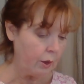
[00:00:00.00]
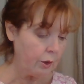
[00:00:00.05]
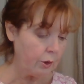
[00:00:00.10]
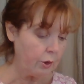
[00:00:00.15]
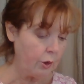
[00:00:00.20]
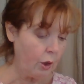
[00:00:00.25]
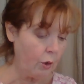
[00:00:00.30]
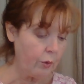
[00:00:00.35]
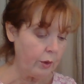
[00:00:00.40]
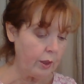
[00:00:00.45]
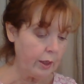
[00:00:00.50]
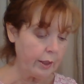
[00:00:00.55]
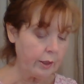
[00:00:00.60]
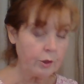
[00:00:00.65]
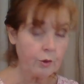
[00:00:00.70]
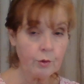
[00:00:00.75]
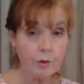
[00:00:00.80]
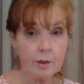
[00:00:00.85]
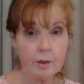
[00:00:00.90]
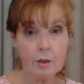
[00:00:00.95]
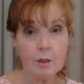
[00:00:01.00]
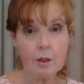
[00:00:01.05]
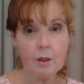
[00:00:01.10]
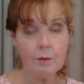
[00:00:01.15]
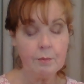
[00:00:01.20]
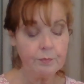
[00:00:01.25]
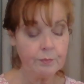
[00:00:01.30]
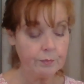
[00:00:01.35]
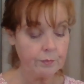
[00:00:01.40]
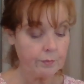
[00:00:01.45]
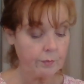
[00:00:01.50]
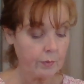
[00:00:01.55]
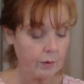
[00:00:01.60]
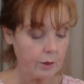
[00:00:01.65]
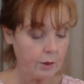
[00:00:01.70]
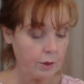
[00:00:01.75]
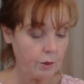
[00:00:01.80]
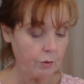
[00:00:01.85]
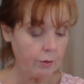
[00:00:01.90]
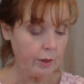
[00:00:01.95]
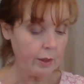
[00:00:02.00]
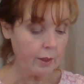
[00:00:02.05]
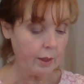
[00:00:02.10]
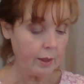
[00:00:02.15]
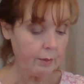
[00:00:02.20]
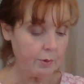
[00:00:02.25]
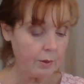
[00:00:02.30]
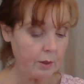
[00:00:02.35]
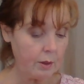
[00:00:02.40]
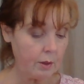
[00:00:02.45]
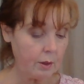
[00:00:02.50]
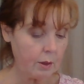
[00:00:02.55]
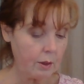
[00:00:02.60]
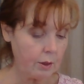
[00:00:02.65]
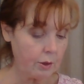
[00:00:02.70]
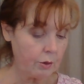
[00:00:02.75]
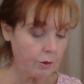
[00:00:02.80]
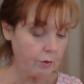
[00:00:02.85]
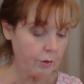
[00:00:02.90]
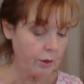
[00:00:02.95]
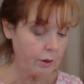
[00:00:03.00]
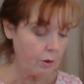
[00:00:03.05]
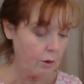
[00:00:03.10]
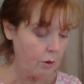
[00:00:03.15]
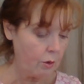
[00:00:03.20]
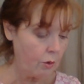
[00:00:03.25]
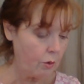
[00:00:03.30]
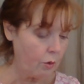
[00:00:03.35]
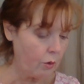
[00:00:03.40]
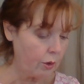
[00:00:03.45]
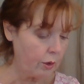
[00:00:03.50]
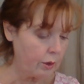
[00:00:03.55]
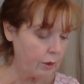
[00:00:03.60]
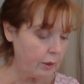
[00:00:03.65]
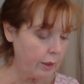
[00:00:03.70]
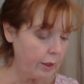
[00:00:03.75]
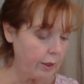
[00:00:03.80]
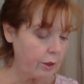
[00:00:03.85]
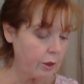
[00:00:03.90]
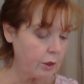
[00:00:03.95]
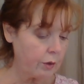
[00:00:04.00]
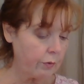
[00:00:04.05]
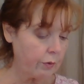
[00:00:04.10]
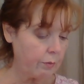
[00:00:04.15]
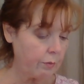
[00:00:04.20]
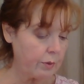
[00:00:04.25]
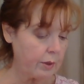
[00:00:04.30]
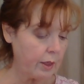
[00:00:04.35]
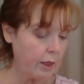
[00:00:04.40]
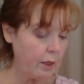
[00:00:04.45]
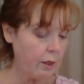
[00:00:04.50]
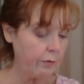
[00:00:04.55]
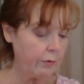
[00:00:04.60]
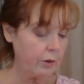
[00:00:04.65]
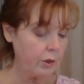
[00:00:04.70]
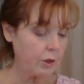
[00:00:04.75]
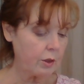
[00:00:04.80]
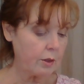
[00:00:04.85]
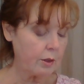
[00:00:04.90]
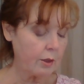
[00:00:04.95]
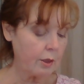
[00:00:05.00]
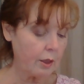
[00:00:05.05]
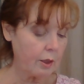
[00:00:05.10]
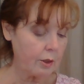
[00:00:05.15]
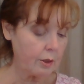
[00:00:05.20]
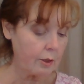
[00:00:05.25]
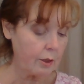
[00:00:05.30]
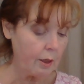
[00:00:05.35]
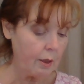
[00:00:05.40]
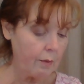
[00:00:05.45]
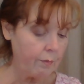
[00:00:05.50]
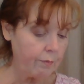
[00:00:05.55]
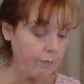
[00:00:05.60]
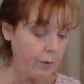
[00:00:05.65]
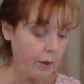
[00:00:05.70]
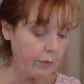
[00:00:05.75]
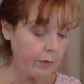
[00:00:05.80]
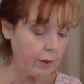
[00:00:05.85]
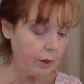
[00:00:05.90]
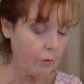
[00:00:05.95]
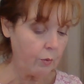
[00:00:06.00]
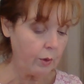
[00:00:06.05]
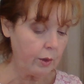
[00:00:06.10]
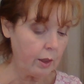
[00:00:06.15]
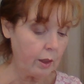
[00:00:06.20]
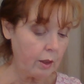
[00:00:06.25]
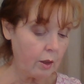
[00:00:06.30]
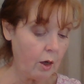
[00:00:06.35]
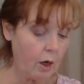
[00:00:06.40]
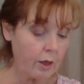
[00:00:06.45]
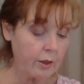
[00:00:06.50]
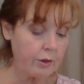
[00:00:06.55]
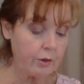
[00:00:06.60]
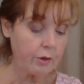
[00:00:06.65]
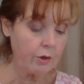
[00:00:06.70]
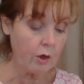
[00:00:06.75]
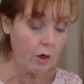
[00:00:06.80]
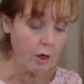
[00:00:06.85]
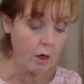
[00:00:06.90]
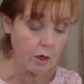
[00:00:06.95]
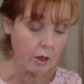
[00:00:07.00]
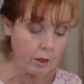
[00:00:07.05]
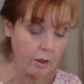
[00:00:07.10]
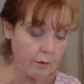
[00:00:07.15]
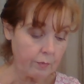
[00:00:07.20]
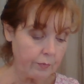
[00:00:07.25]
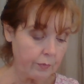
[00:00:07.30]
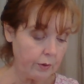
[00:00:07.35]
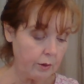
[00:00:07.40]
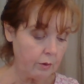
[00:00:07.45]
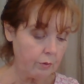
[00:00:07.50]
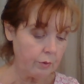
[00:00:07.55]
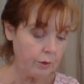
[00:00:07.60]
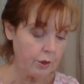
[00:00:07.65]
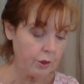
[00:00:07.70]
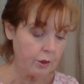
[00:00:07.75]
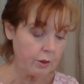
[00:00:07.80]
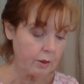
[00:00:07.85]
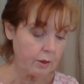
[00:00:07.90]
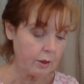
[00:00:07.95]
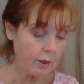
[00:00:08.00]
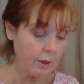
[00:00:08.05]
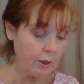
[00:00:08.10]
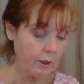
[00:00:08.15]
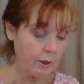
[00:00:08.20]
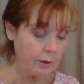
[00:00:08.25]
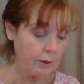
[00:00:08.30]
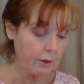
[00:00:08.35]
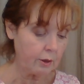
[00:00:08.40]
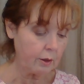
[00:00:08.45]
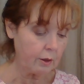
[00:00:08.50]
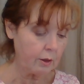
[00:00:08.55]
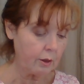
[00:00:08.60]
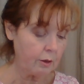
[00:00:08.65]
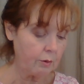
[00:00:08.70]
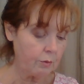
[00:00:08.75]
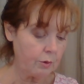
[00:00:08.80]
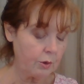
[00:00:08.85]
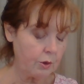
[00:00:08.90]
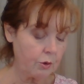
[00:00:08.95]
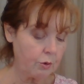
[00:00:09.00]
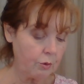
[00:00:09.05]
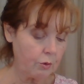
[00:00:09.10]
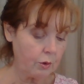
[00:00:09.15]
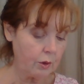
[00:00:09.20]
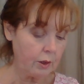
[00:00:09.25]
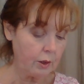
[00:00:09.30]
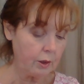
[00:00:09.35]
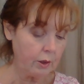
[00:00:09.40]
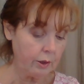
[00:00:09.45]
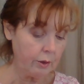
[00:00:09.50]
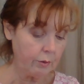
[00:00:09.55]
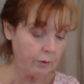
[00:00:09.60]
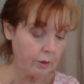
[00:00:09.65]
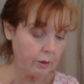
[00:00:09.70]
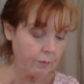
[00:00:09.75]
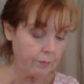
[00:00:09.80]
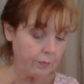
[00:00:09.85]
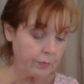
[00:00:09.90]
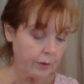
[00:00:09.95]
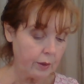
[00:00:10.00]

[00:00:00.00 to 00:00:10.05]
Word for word: No electricity, street lamps in the country, or glares from television sets meant that when it got dark in Regency England, it was truly literal